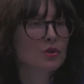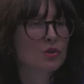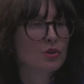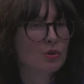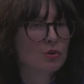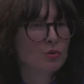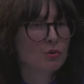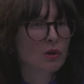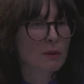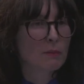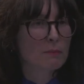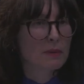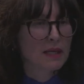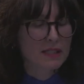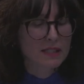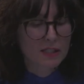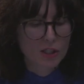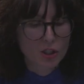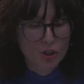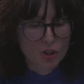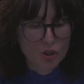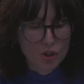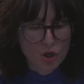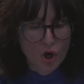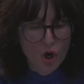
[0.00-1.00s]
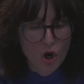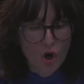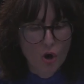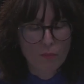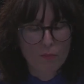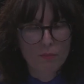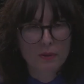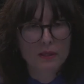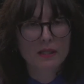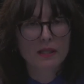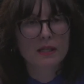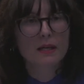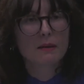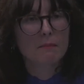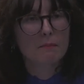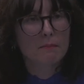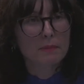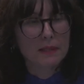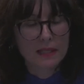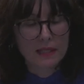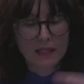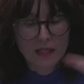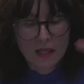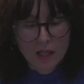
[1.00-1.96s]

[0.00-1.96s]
do a better job, being